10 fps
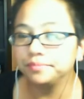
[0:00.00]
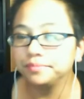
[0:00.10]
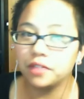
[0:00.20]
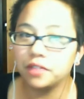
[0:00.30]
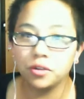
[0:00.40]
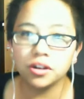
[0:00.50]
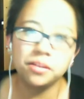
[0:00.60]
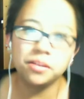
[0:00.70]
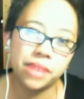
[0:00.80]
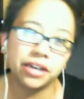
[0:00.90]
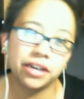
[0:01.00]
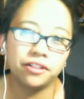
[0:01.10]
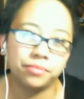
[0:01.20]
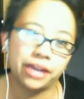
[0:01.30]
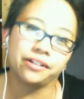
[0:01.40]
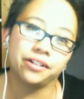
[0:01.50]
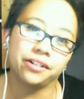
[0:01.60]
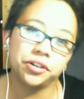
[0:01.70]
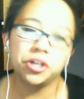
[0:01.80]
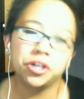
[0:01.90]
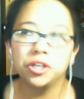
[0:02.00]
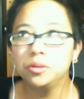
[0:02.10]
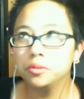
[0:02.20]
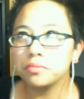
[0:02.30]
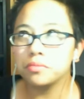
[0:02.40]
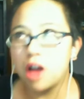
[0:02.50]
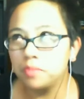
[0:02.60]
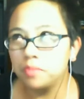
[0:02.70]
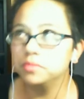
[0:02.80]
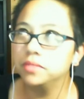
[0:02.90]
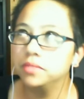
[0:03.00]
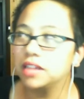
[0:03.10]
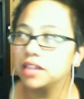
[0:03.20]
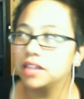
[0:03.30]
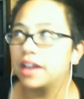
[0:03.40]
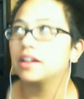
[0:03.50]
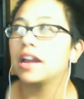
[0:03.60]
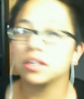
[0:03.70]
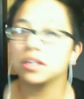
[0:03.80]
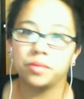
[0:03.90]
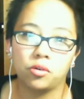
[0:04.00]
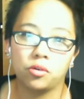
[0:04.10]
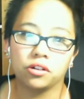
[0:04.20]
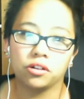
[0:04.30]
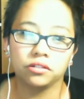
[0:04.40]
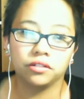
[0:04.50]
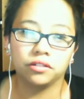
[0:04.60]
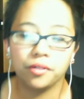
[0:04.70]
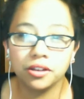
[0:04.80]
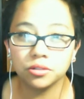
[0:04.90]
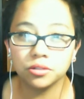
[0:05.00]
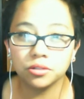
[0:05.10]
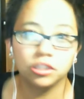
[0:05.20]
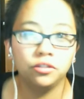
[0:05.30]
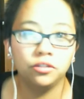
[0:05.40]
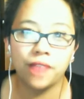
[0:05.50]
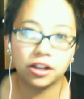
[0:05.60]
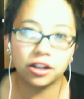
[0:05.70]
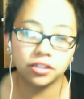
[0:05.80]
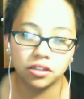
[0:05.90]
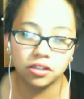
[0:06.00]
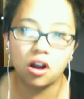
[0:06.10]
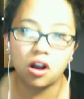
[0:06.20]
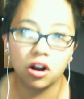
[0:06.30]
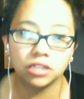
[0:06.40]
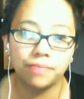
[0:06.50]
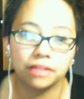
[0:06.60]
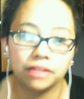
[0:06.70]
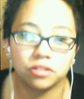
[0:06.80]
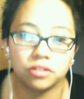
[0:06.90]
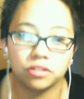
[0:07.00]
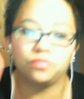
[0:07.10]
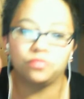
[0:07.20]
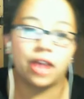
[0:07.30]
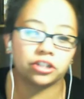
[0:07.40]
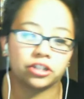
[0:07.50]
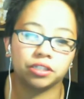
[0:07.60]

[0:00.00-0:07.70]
If you're a competitive player, you will probably like X-Wing more because there's only 2 factions. It's not hard to balance 2 factions.